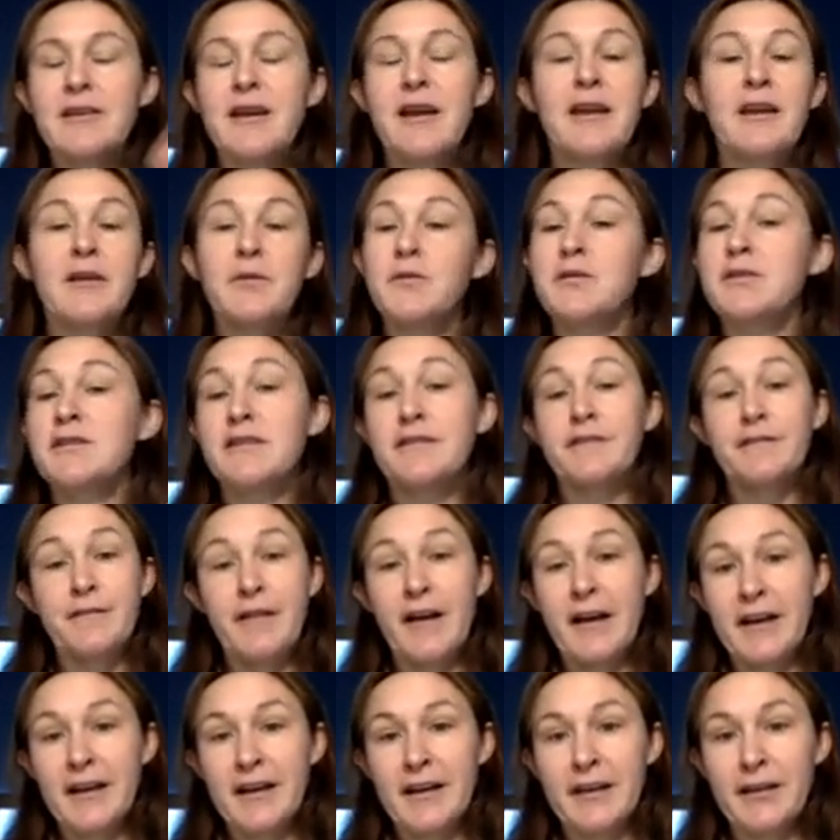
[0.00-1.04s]
and it will
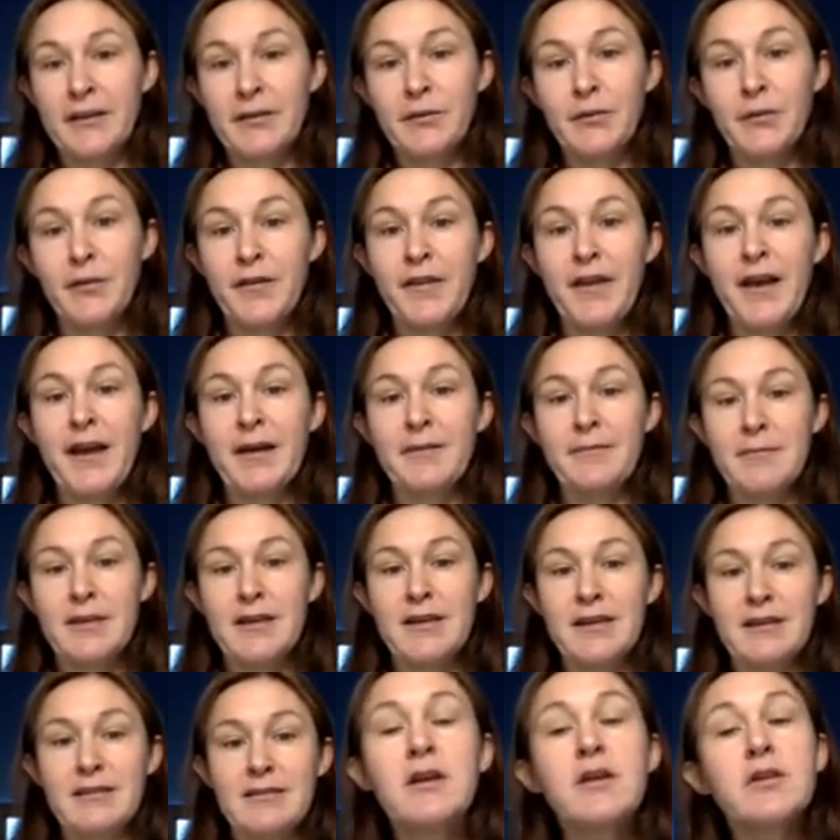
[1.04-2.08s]
define what that
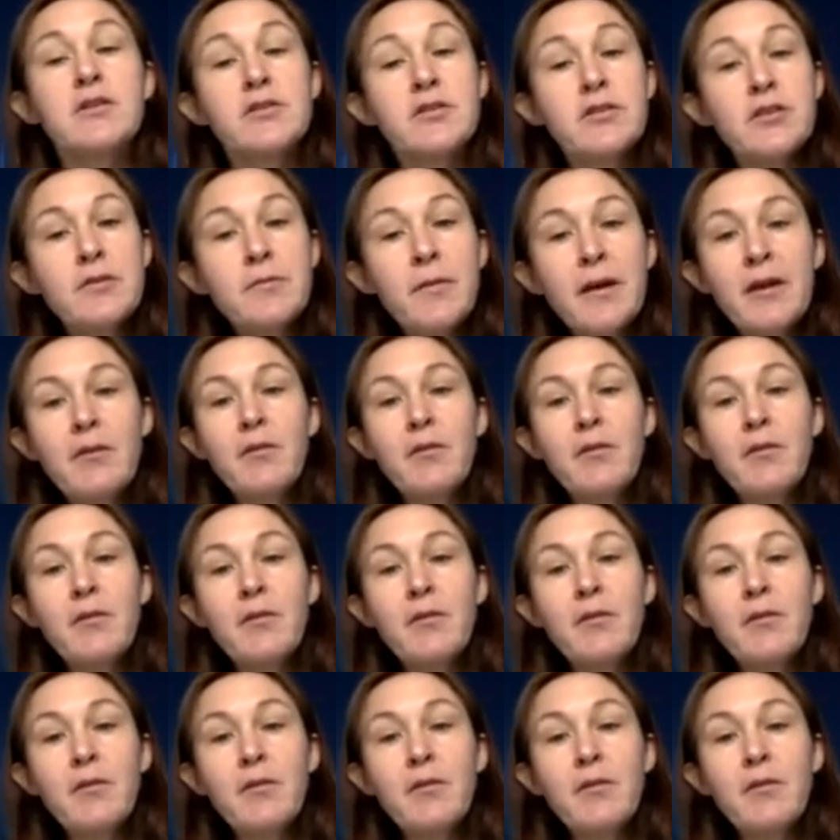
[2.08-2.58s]
means. So you might